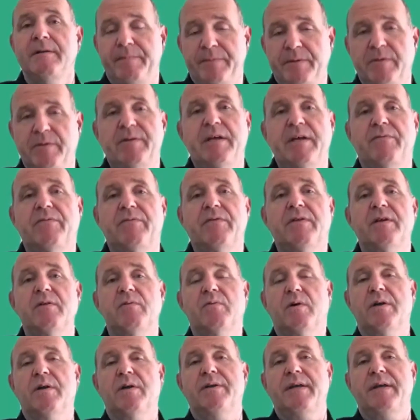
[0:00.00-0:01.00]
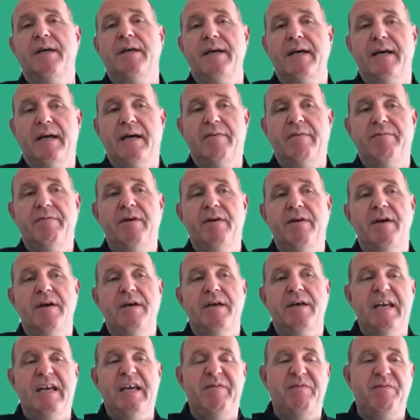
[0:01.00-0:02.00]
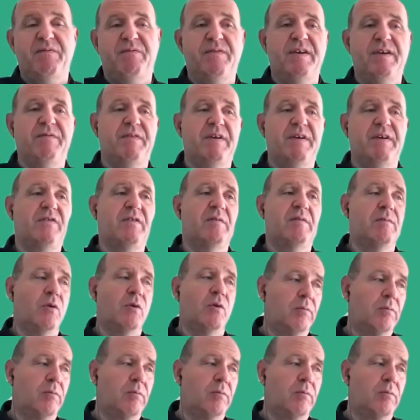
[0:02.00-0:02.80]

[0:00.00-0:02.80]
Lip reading: Yeah. You definitely want to have, if it's a